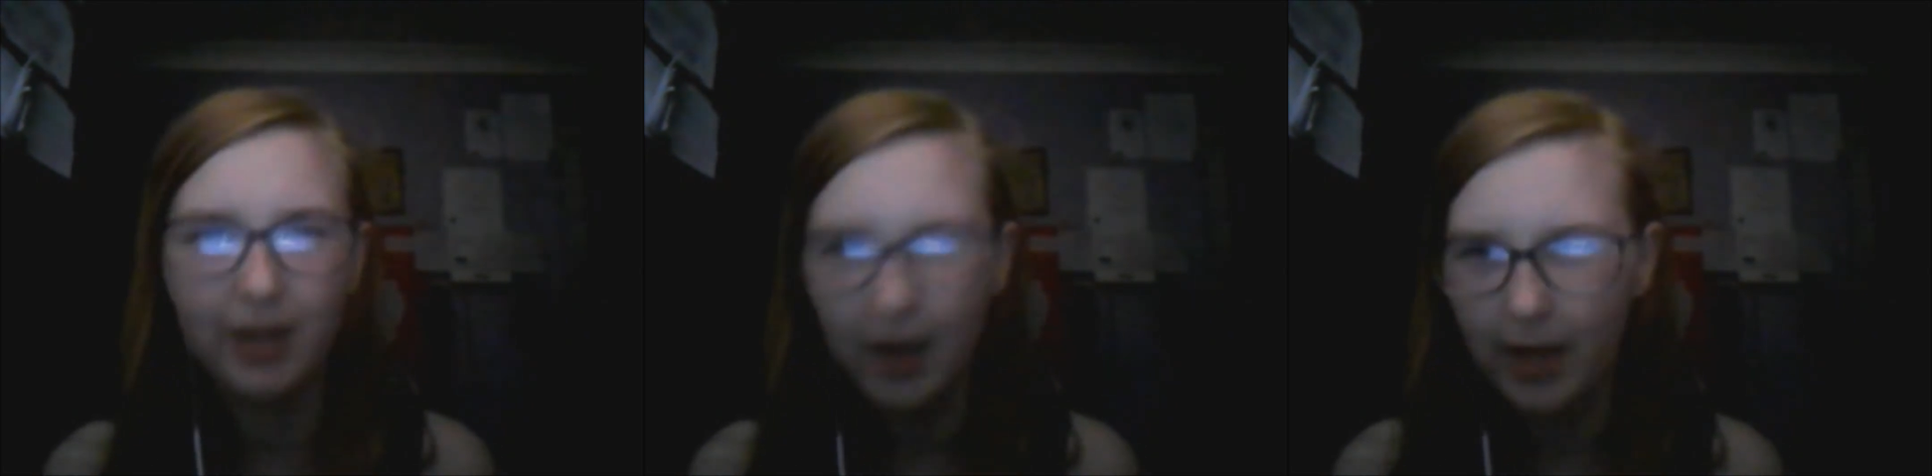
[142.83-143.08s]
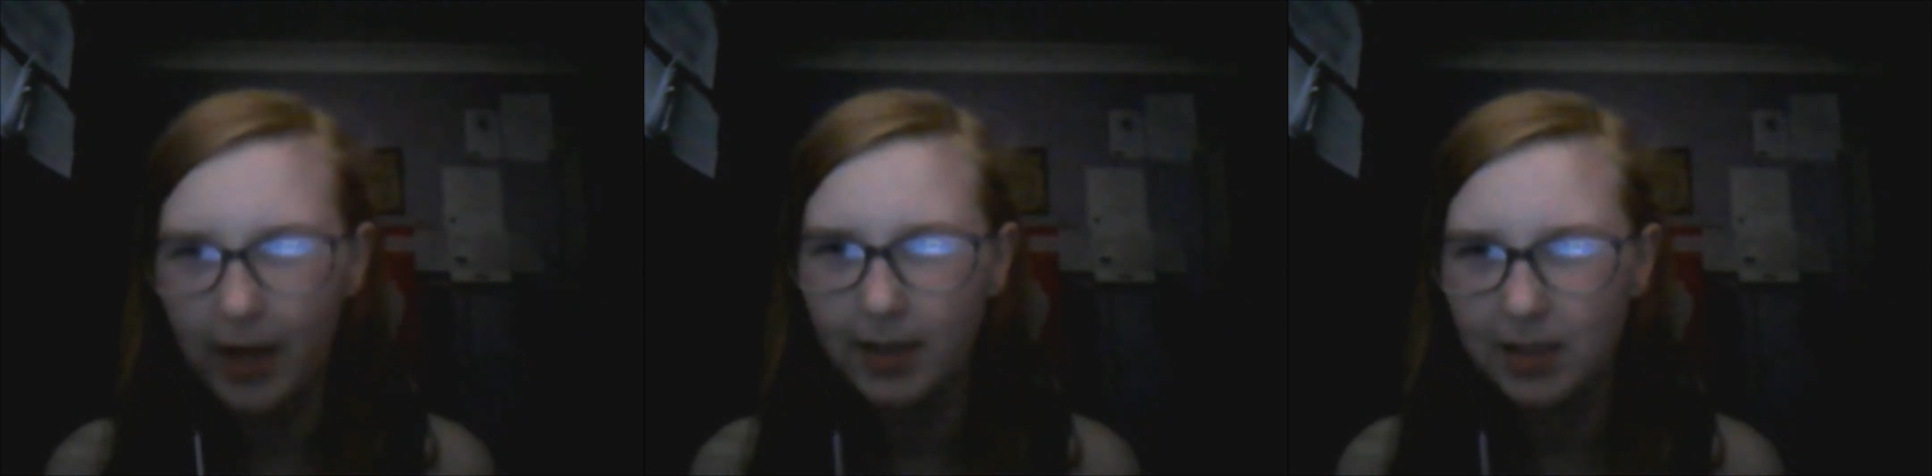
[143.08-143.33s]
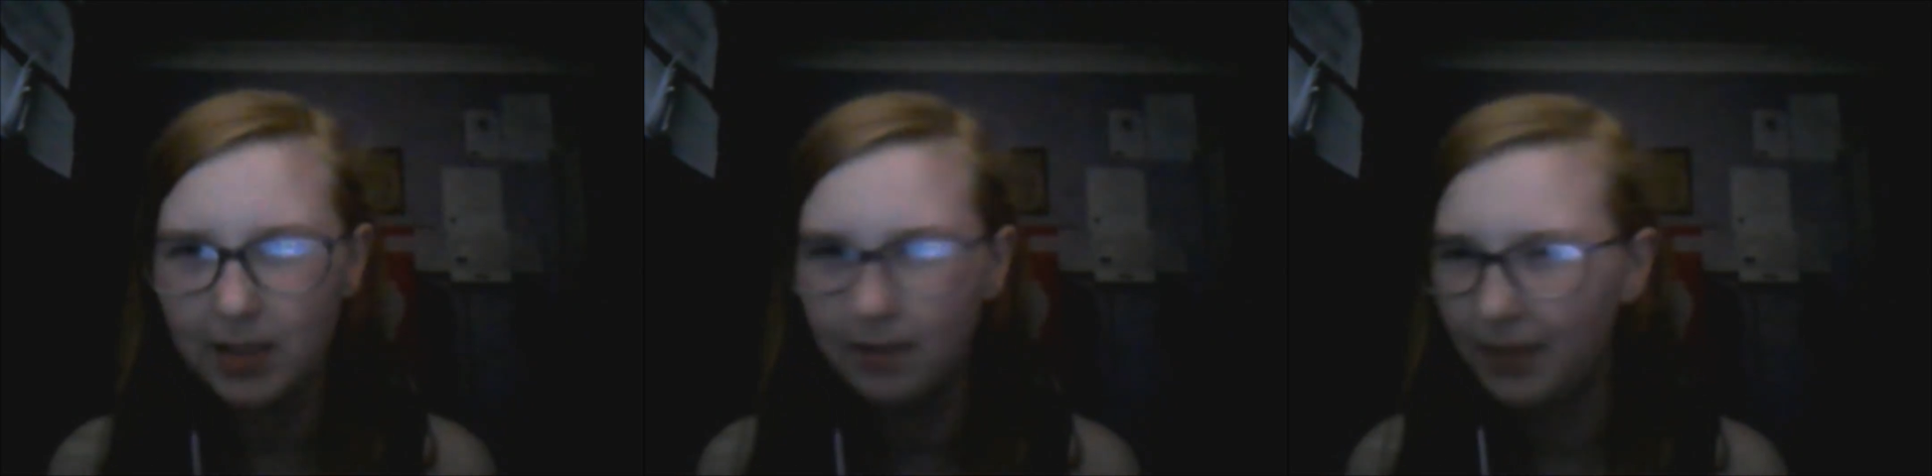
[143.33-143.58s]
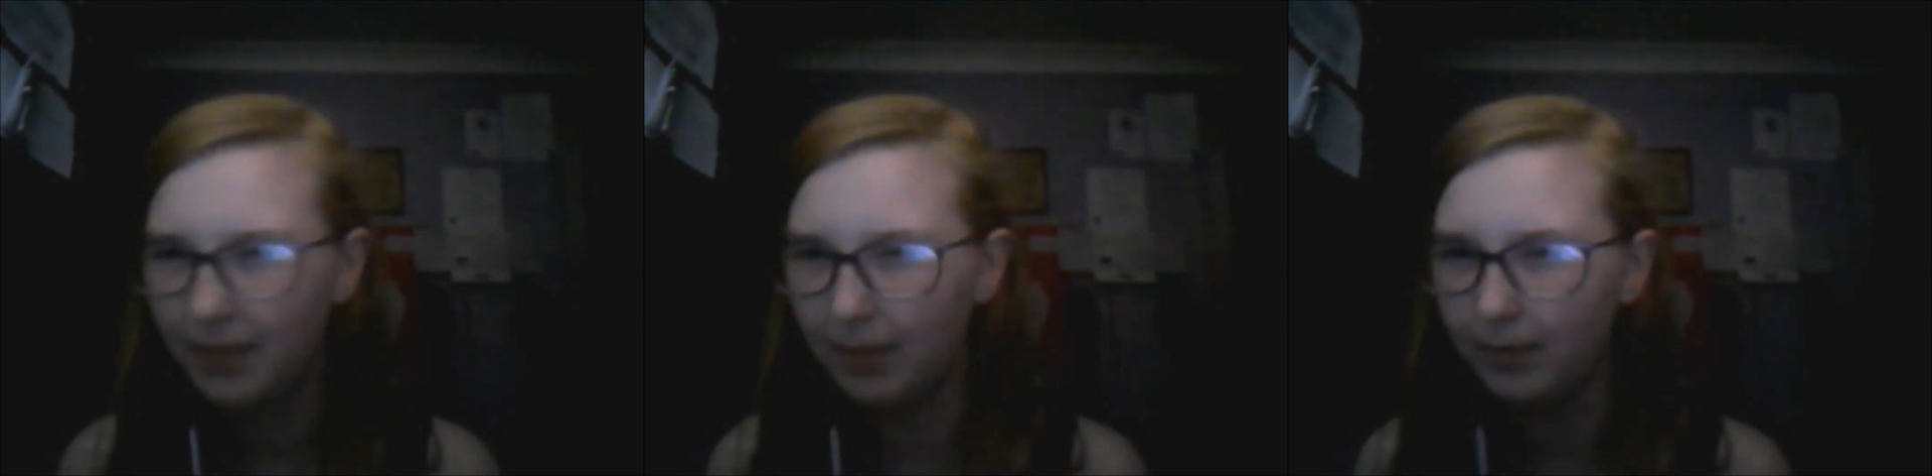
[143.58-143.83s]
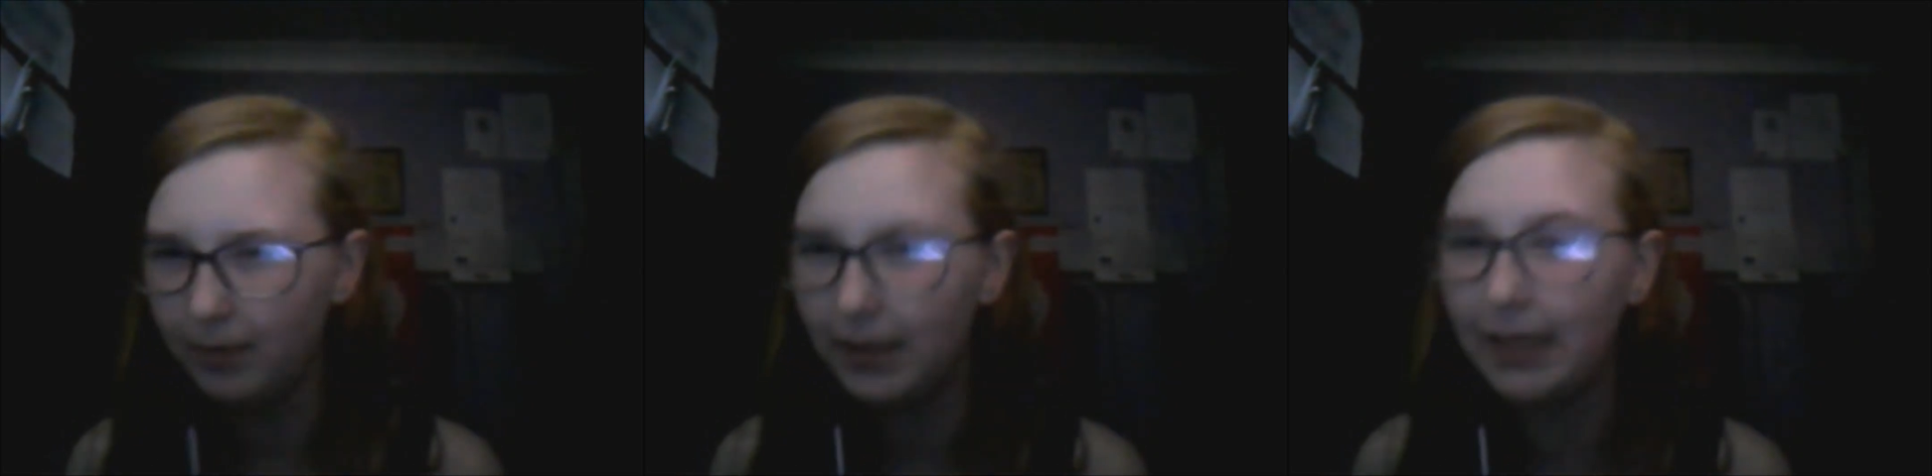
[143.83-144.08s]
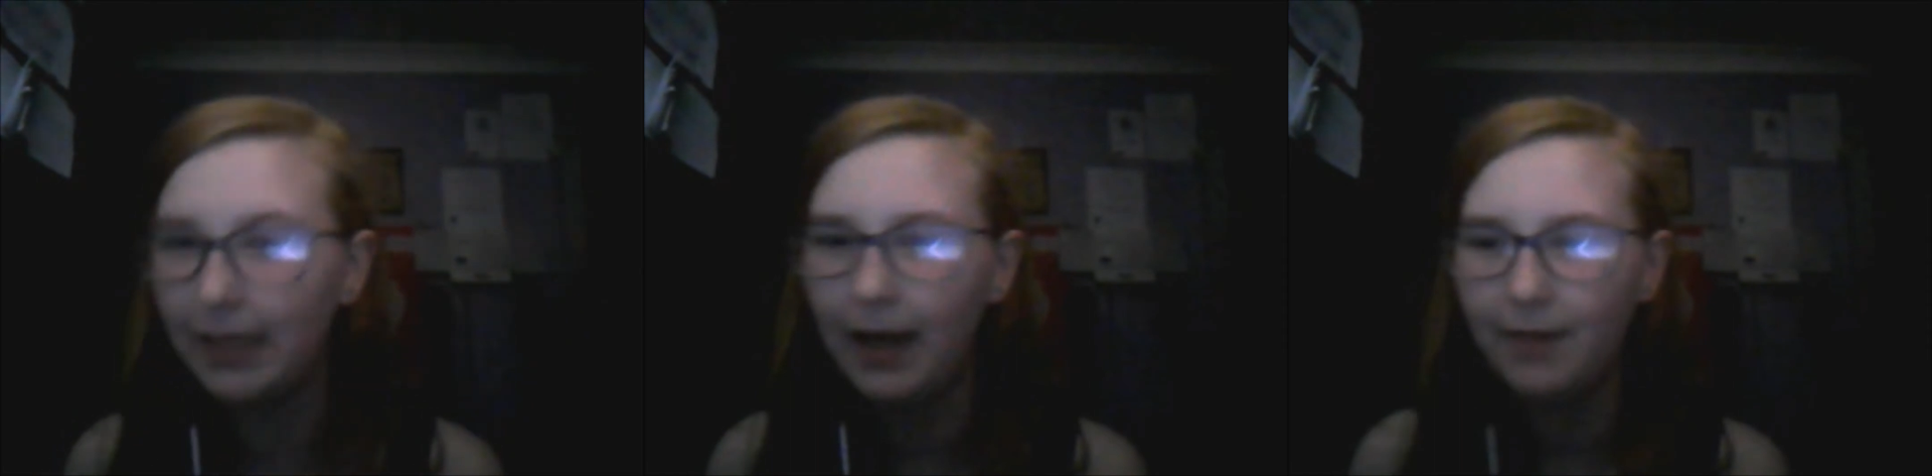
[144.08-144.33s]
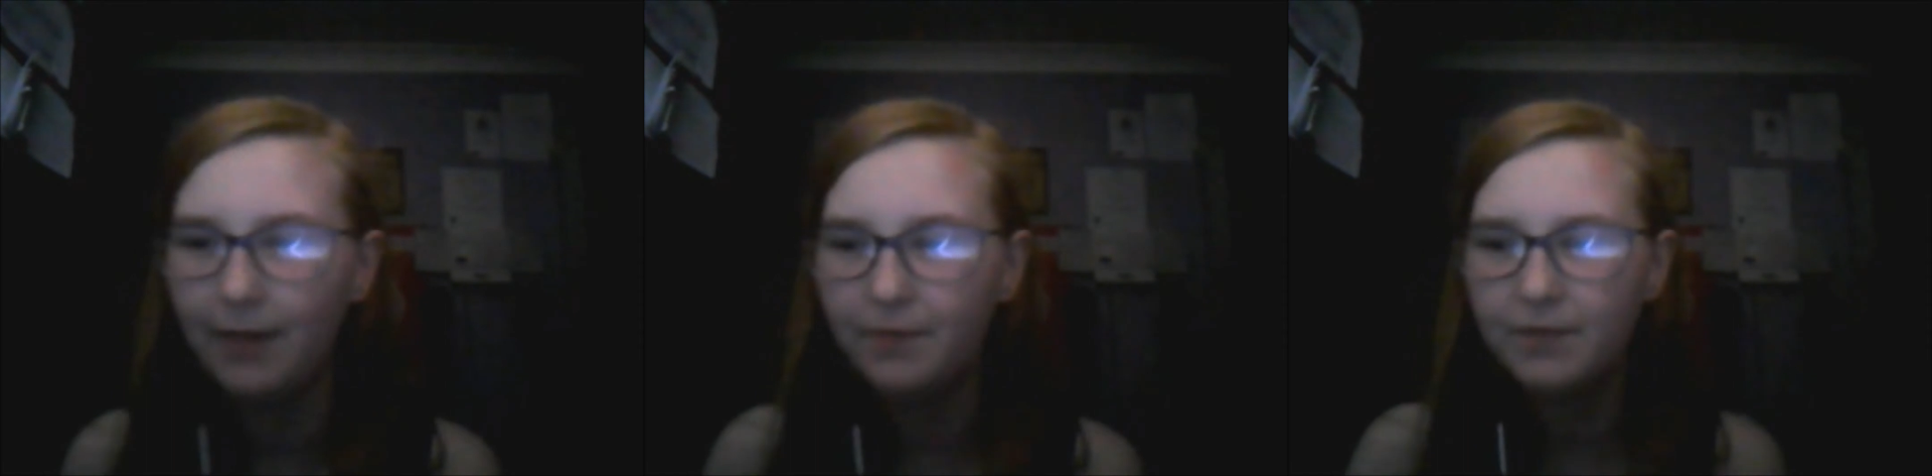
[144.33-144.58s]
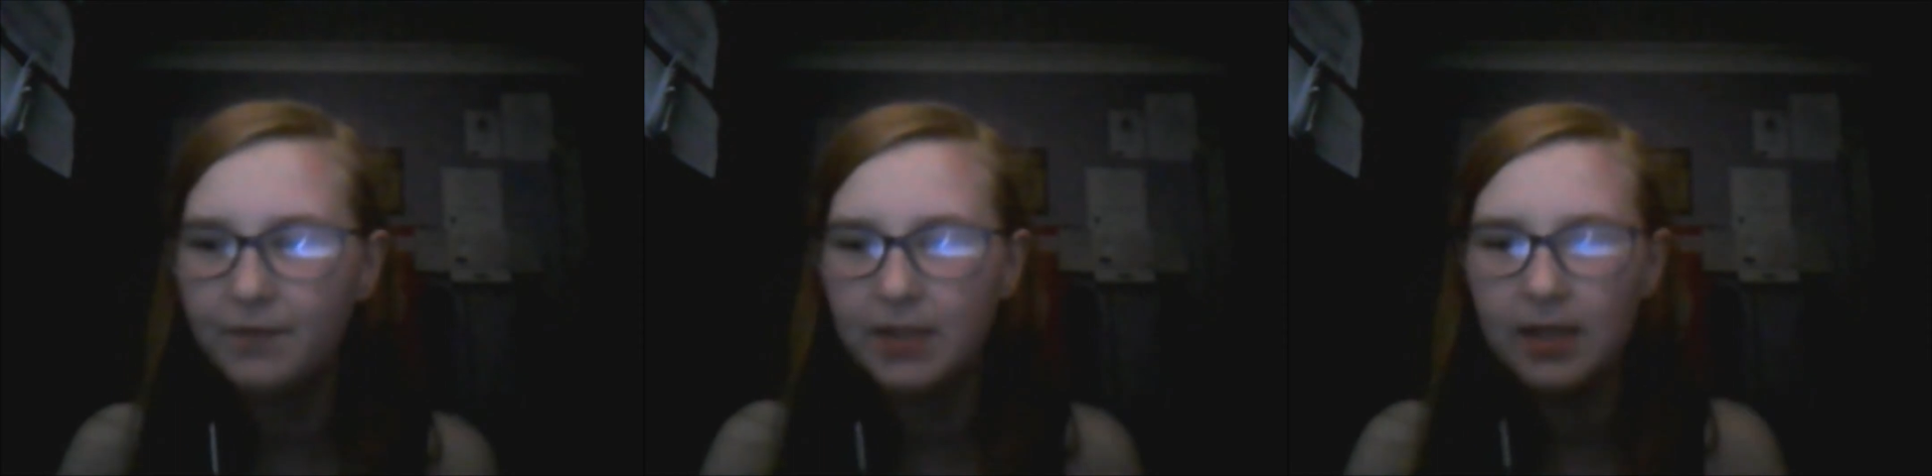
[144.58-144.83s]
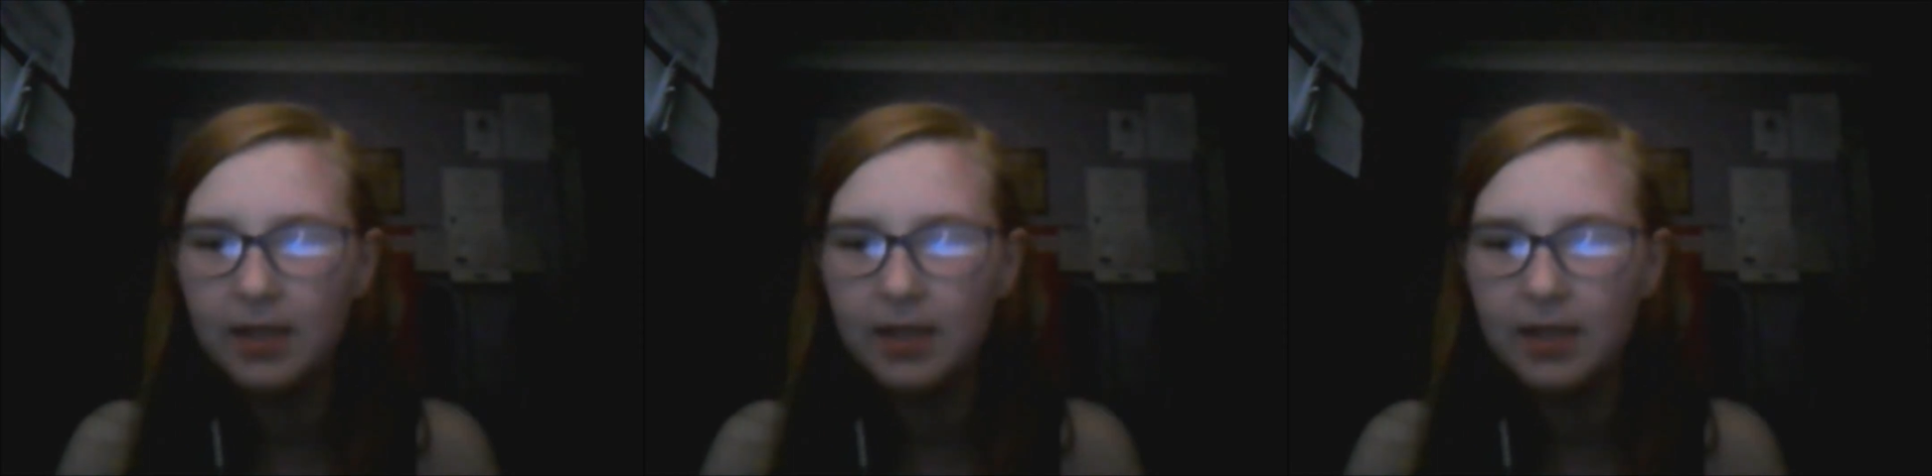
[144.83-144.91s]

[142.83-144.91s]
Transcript: hurts the people he loves.